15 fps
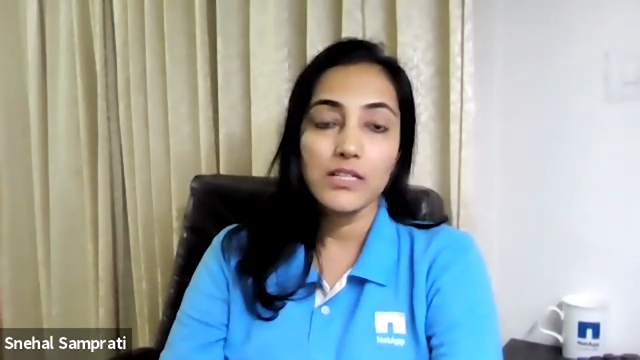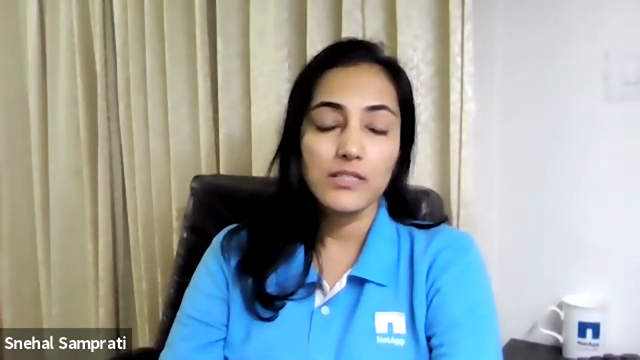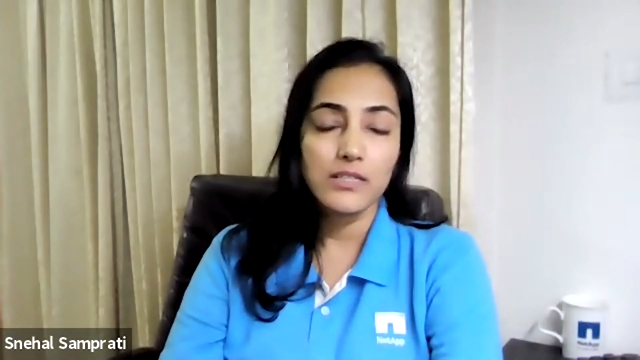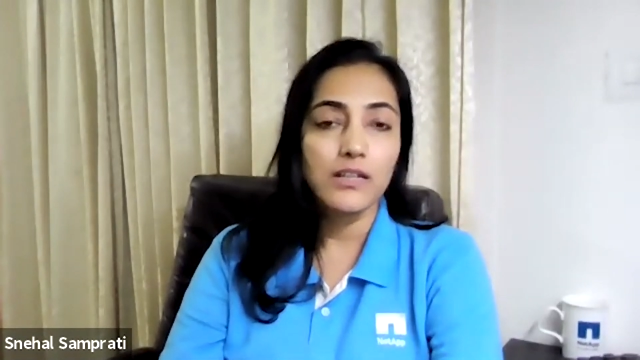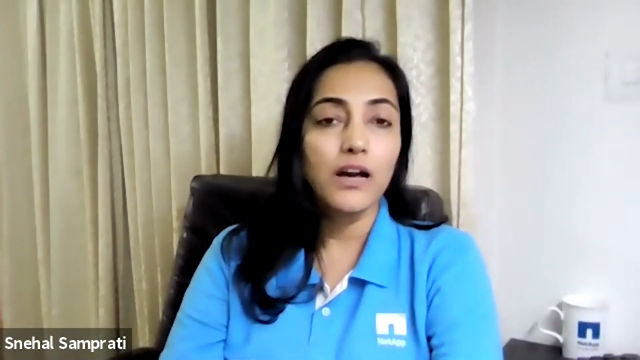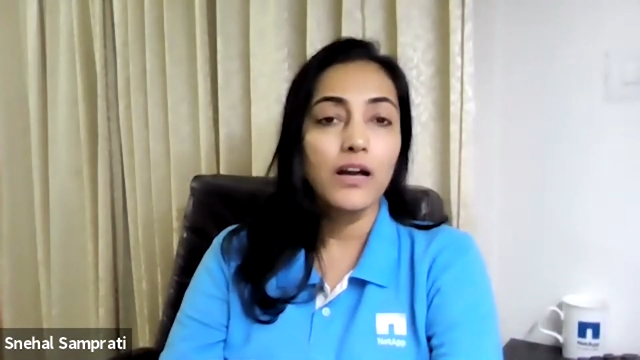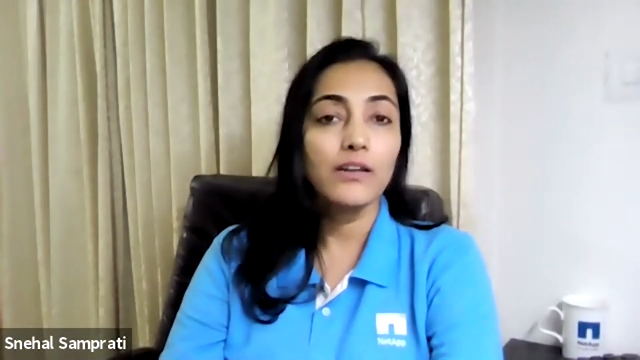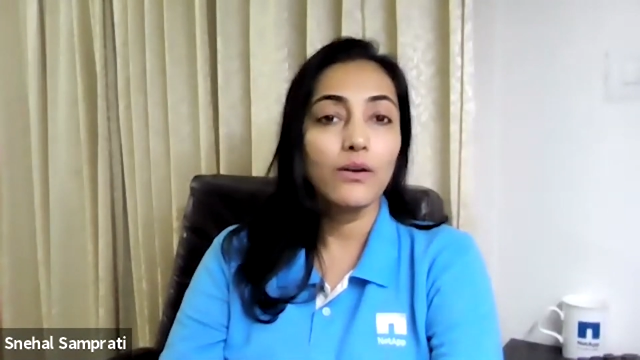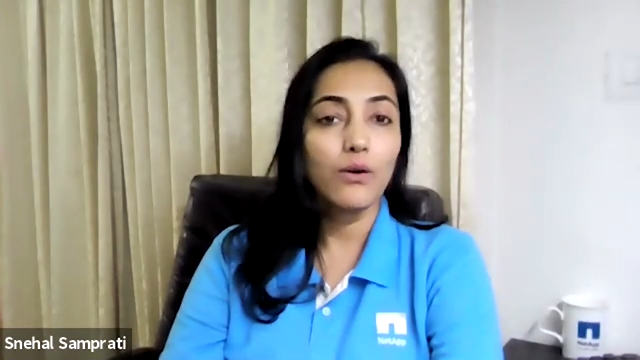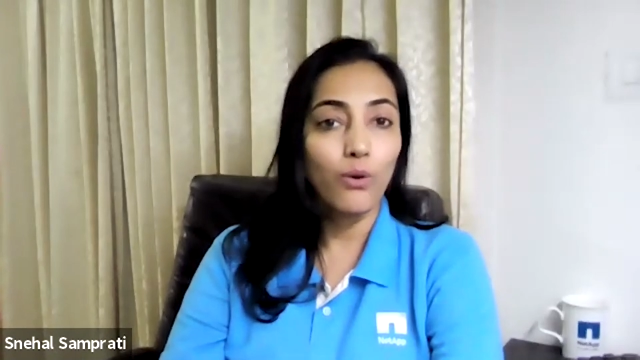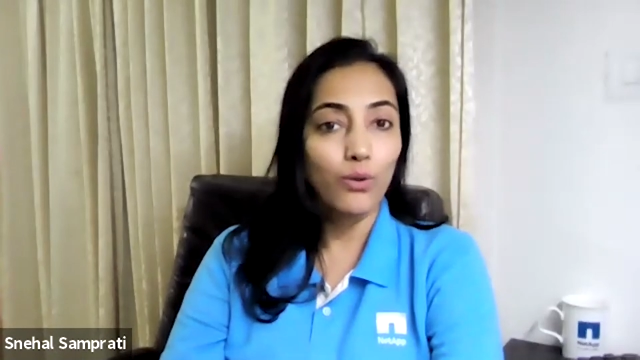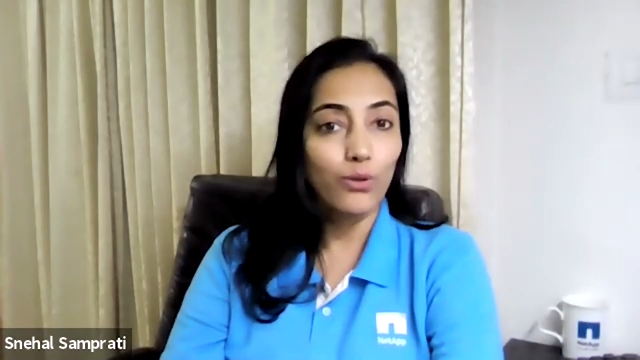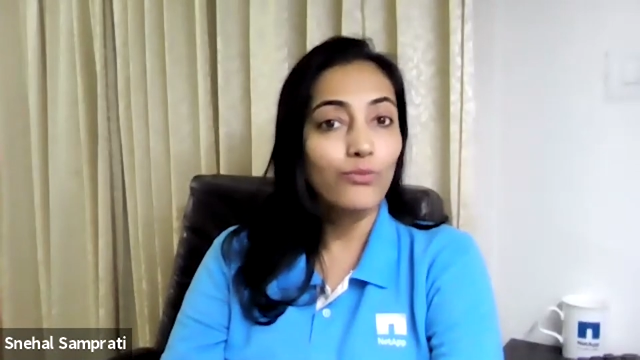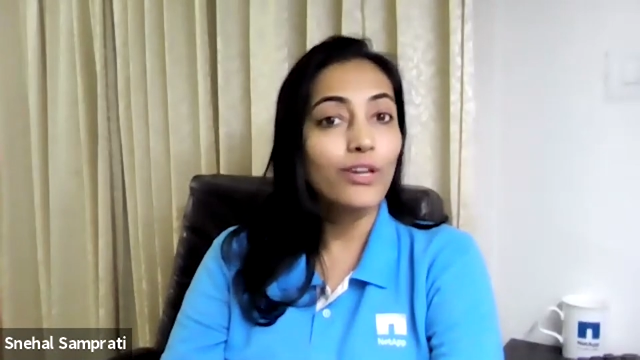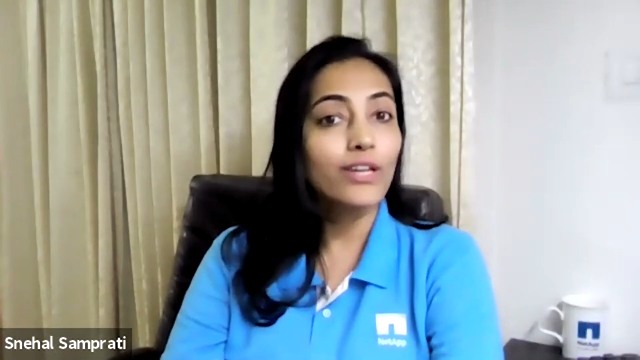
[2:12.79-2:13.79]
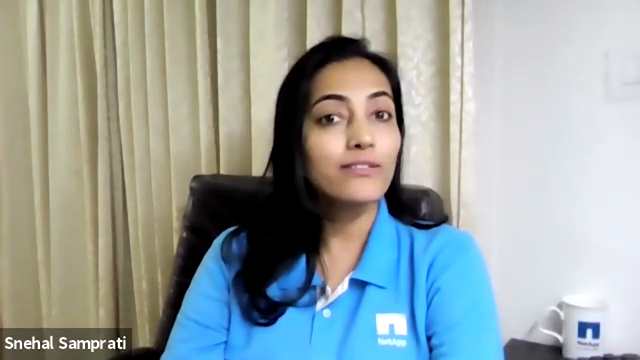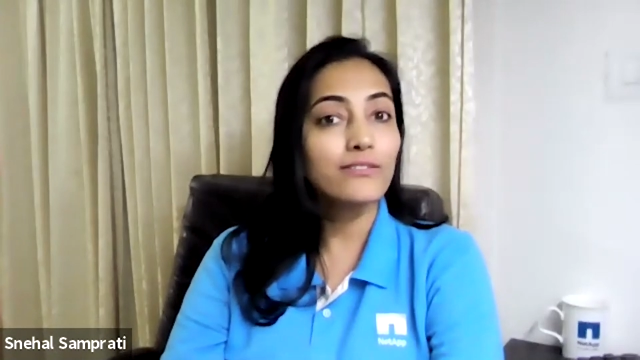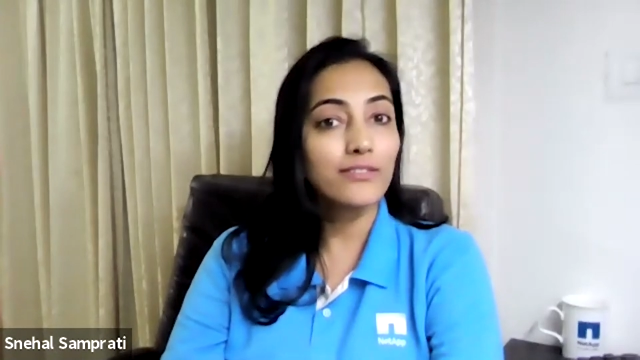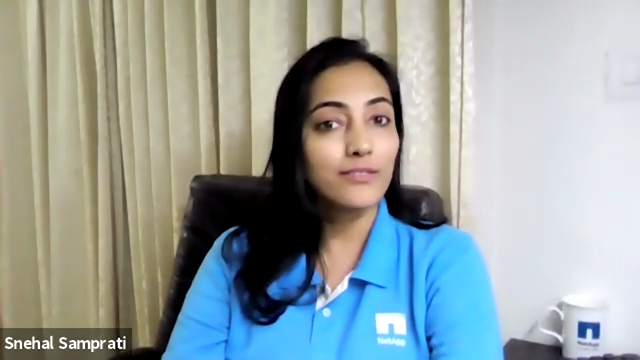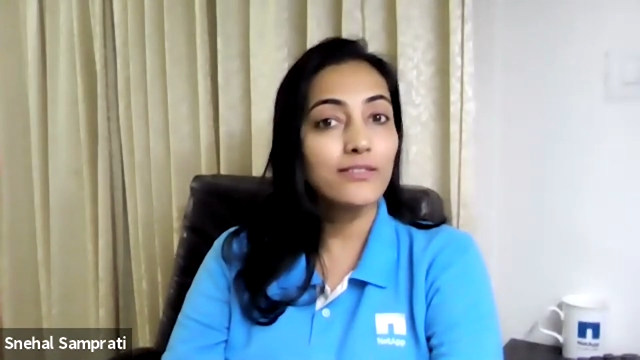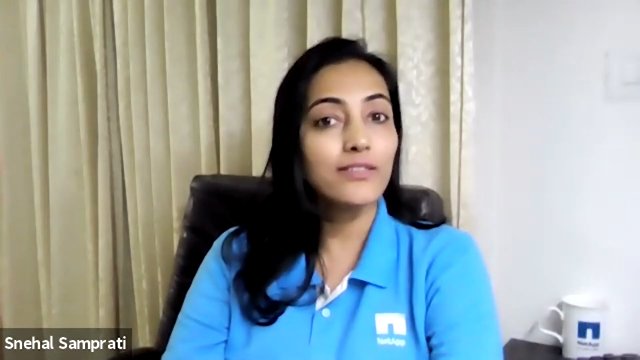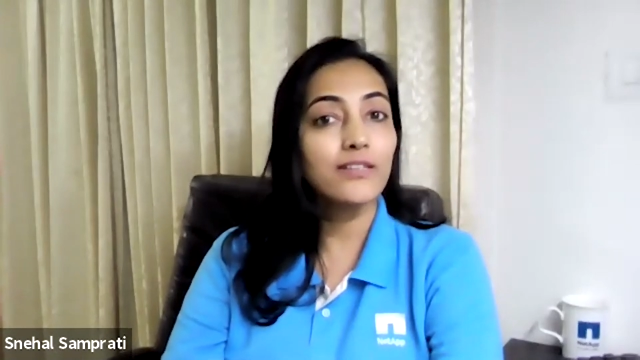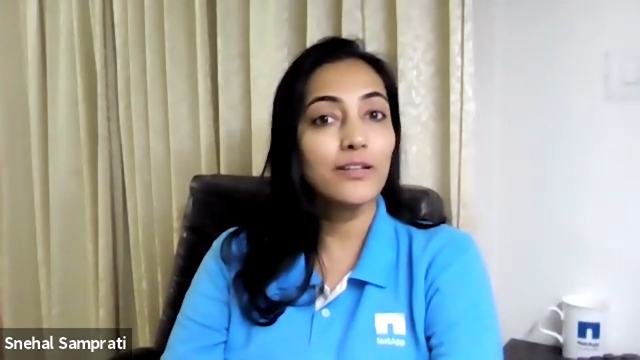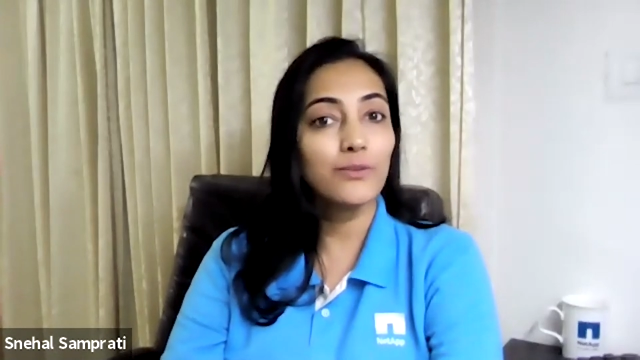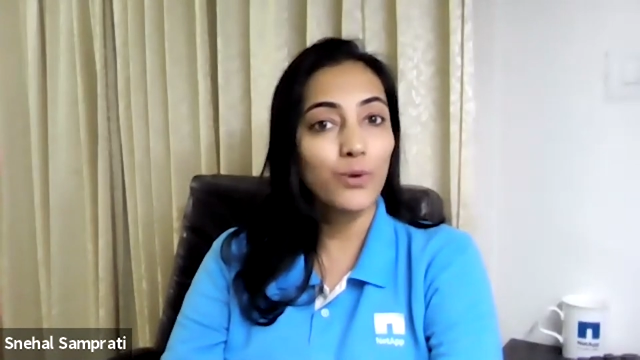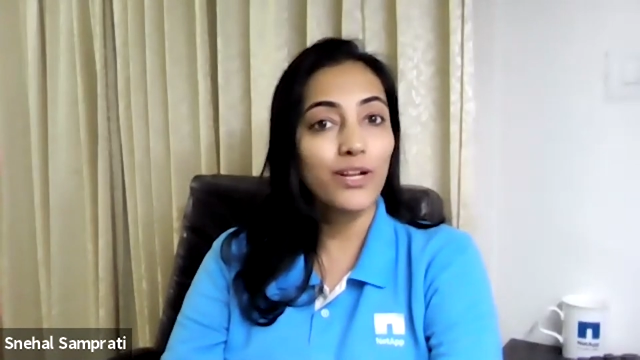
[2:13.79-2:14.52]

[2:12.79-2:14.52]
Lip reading: Did I always succeed at